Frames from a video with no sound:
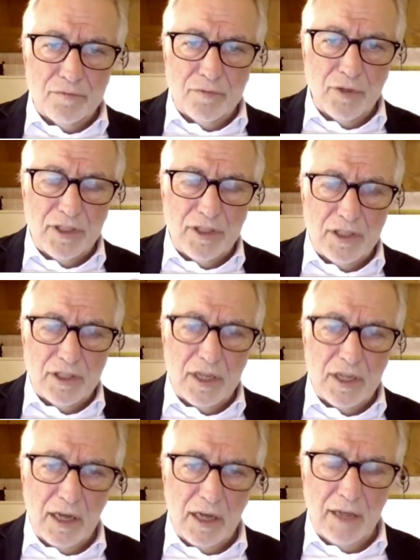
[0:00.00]
for instance,
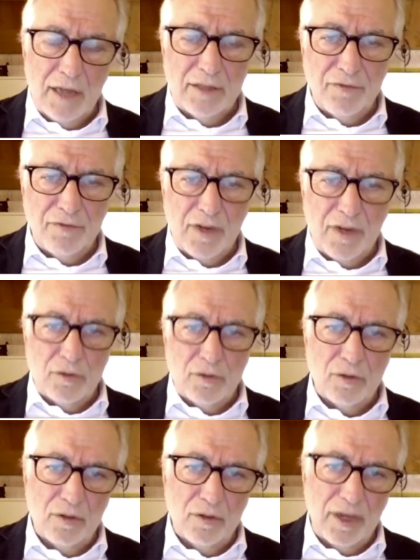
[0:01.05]

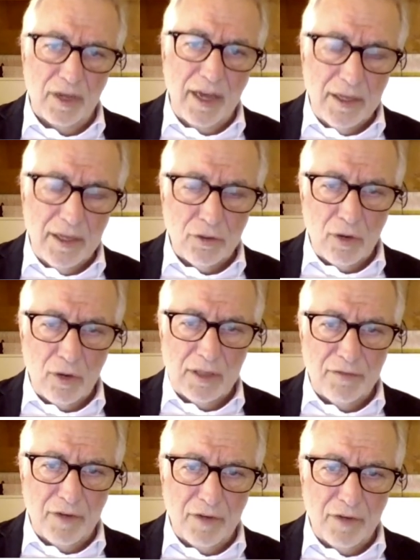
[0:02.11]
antifactor 8 or
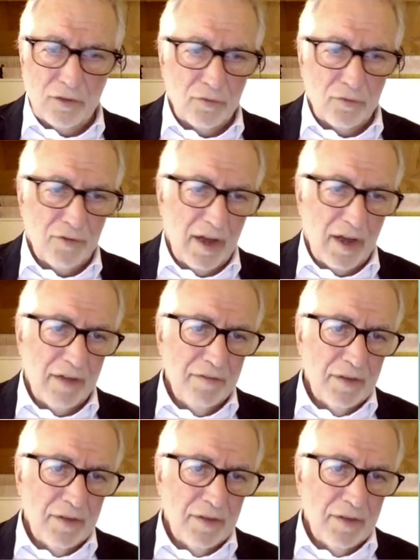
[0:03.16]
antifactor 5,